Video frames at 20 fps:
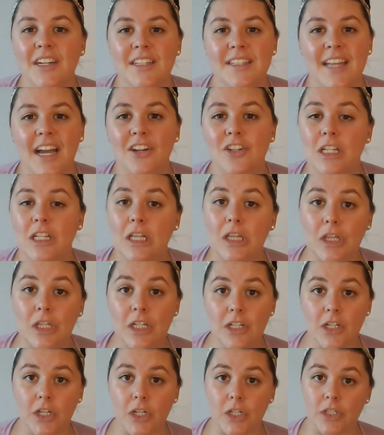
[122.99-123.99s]
is actually
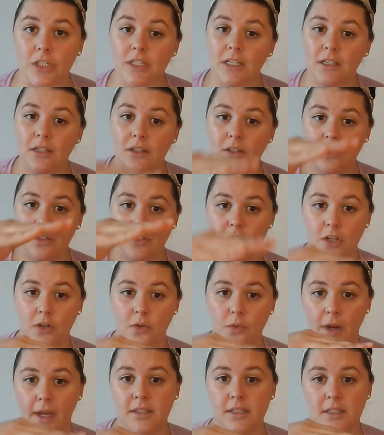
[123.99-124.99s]
learned to
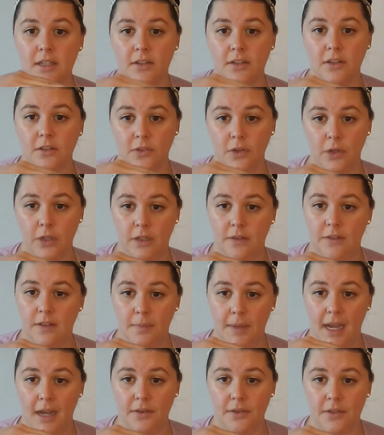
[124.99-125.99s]
rest on the floor of the
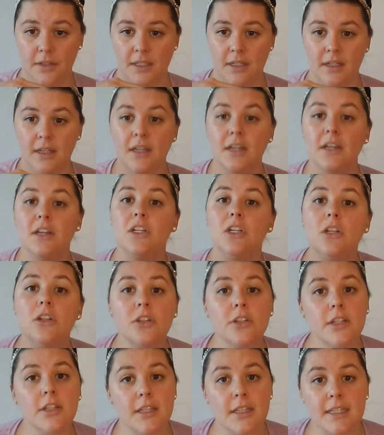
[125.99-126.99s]
mouth.
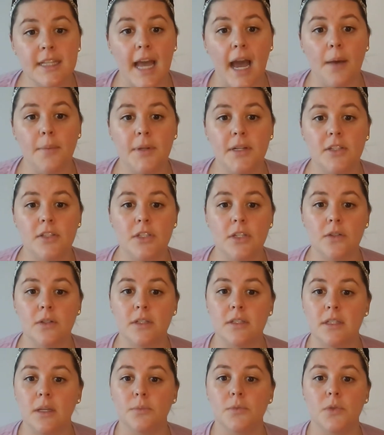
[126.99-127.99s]
Usually this habit is due
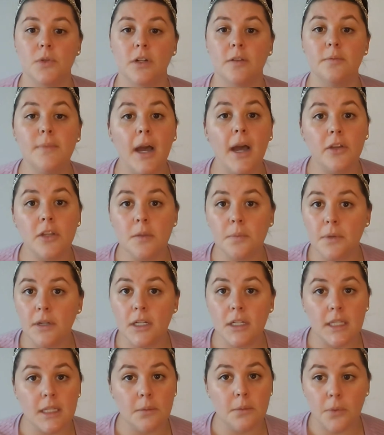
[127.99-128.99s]
to some sort of mouth
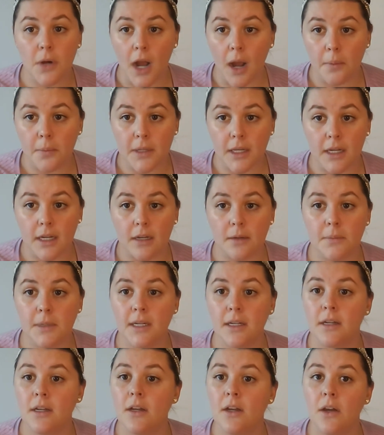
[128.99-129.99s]
breathing problem
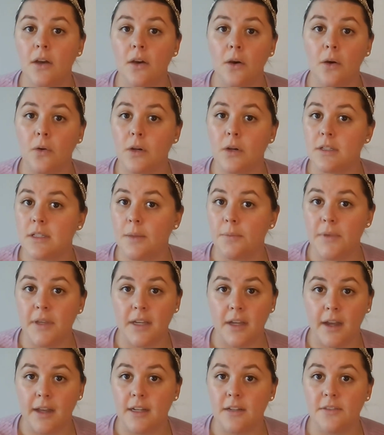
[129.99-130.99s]
or
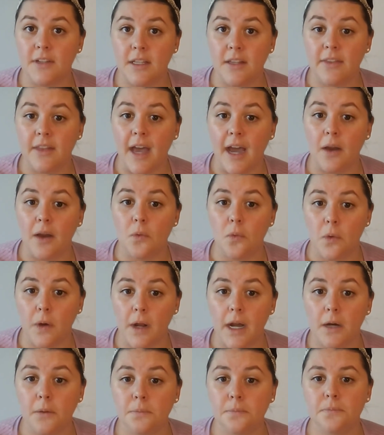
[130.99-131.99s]
something kind of in that
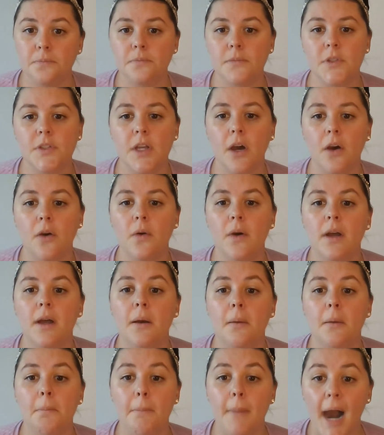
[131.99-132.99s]
realm. So
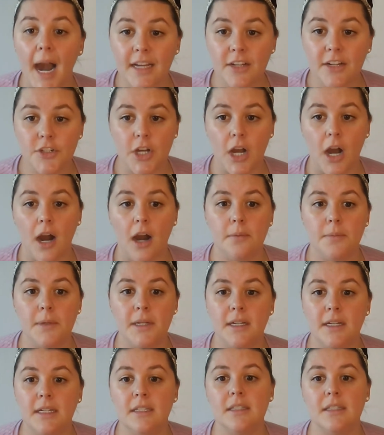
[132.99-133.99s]
my job
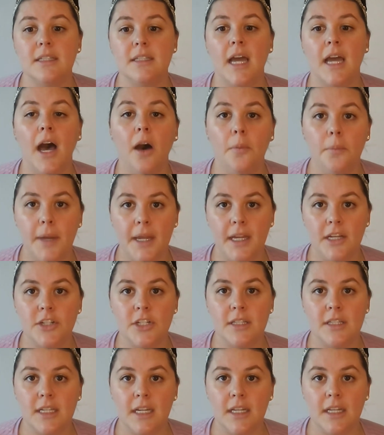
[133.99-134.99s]
is to help
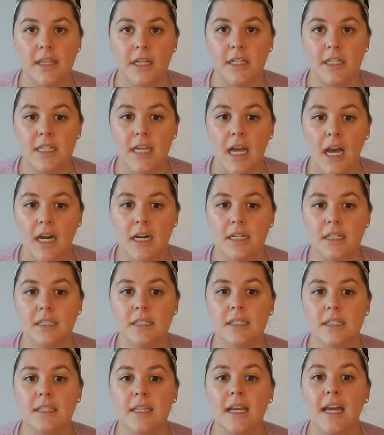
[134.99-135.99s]
patients get their
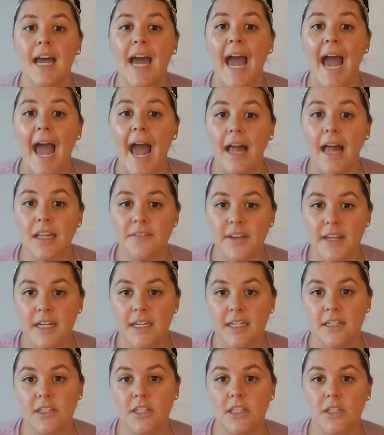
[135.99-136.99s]
tongues
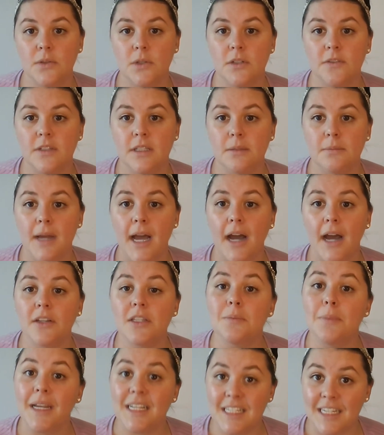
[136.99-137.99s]
elevated into the roof of the
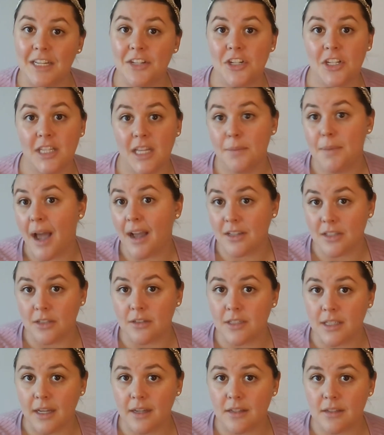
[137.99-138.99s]
mouth by teaching them
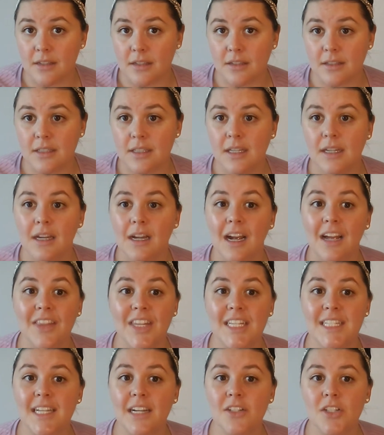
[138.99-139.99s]
exercises.
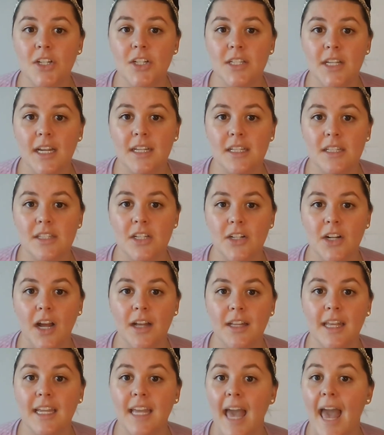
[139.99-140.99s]
These exercises are
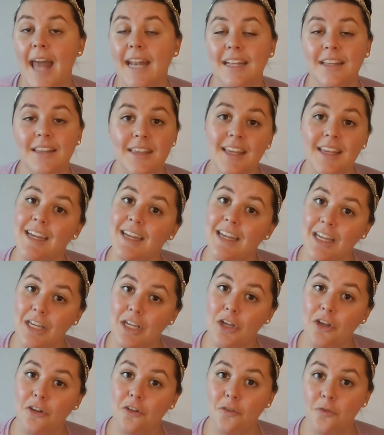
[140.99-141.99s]
not like anything
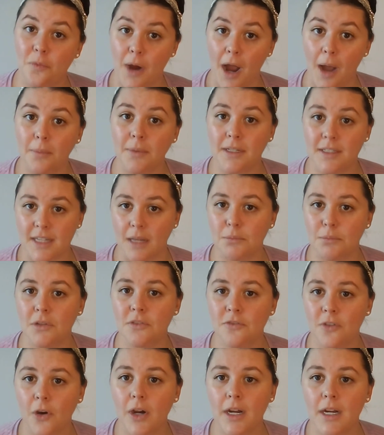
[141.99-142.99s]
you've probably done
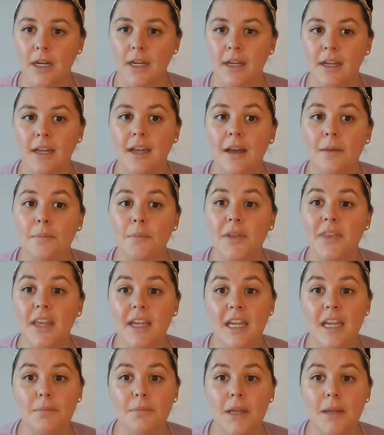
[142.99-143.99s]
before, but
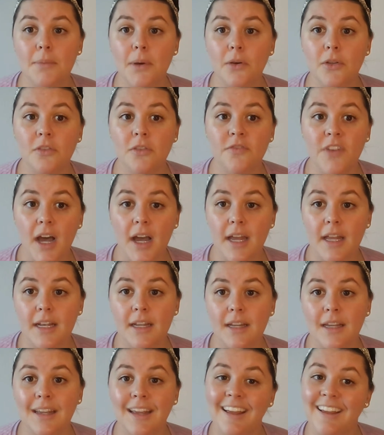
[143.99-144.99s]
they can be both
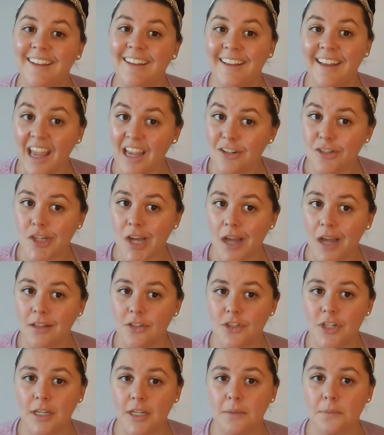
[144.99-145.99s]
fun and
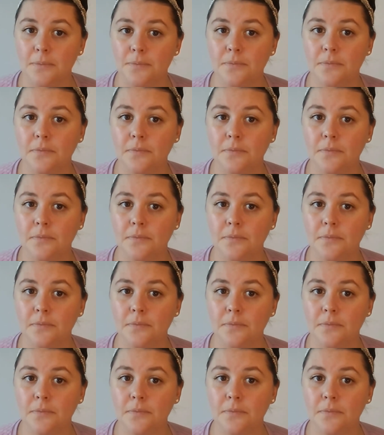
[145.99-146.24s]
challenging.